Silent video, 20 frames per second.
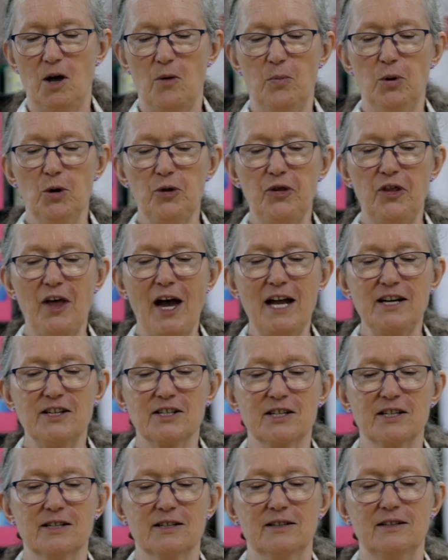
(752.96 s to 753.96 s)
put
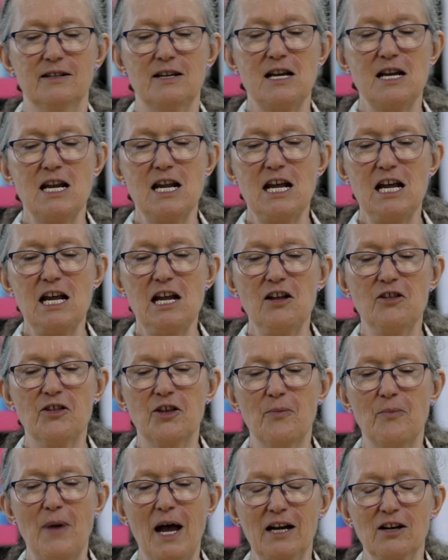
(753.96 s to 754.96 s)
that near
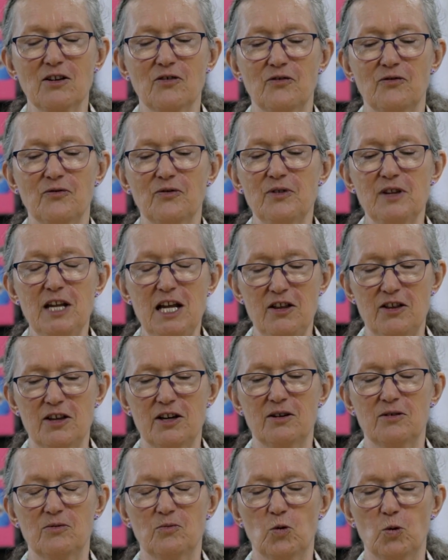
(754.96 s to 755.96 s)

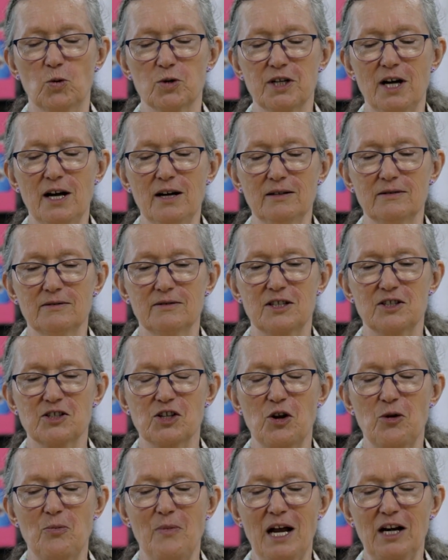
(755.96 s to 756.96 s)
the water that's
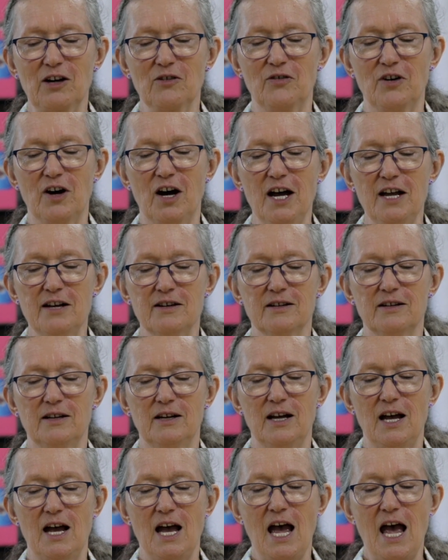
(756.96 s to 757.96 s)
going to magnify it,
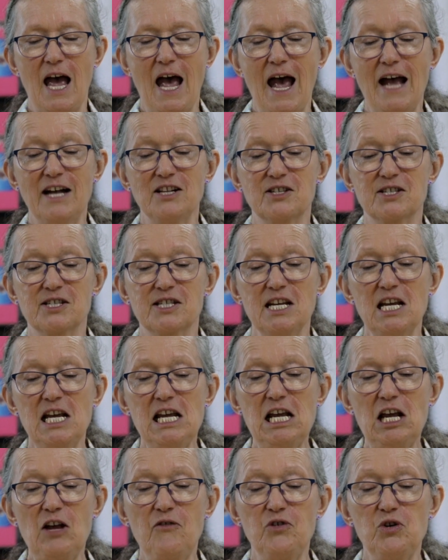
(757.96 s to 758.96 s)
and
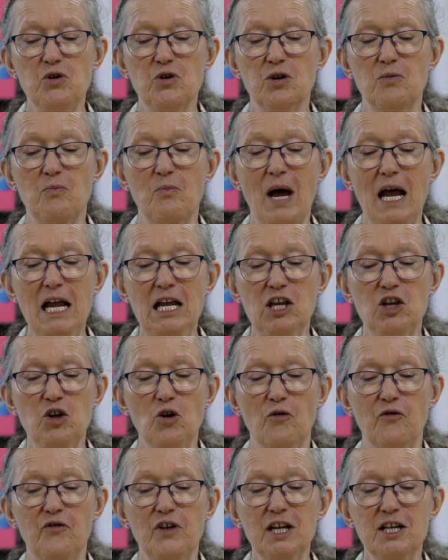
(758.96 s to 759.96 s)
see if you can make
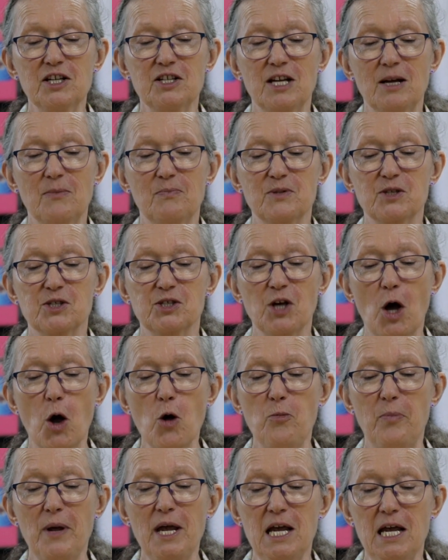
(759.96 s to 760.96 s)
your fingertip
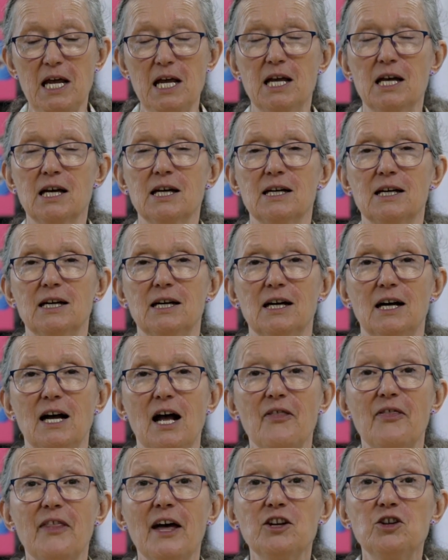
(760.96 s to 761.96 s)
so big
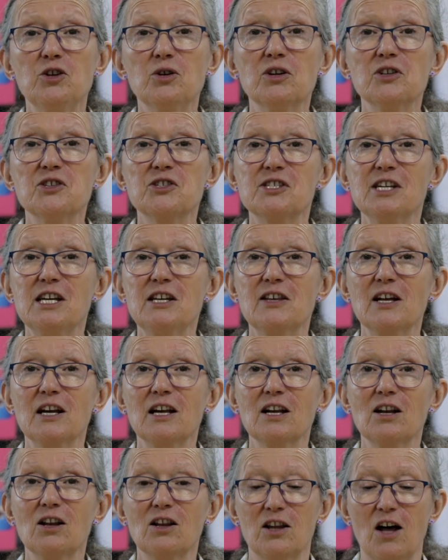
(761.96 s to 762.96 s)
that you can see the
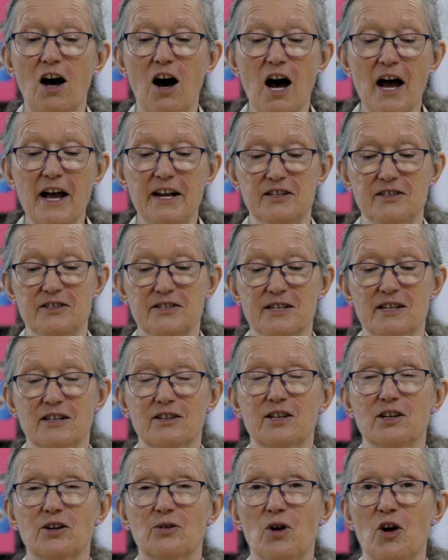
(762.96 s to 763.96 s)
little lines
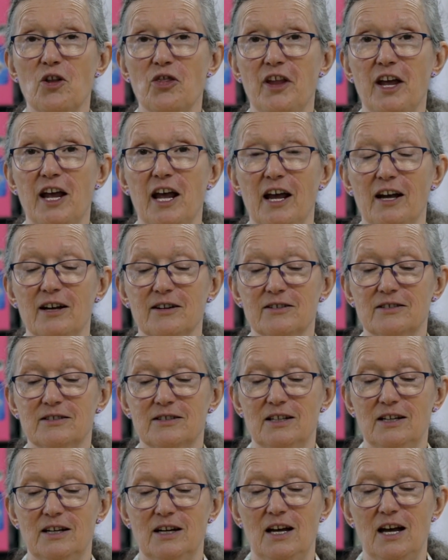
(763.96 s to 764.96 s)
that are on there.
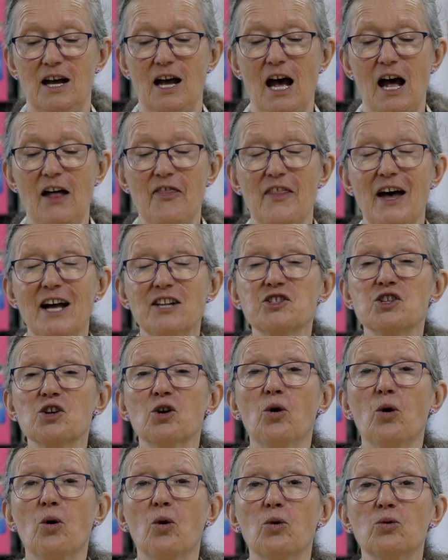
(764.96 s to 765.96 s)
And that's
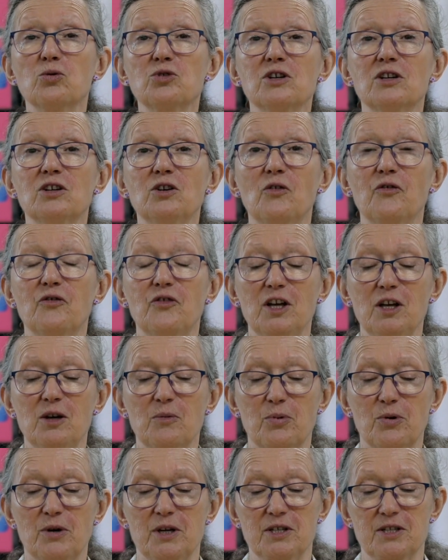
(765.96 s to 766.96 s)
called your
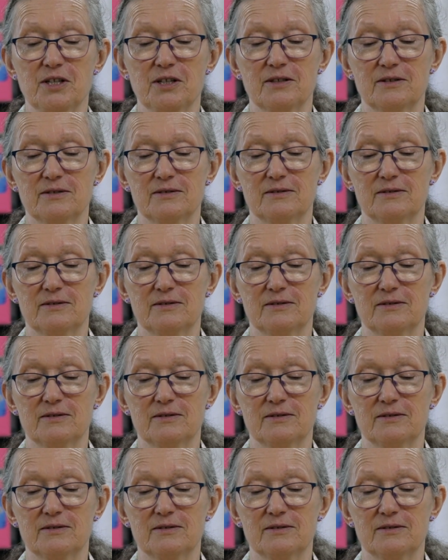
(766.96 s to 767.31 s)
fingerprint.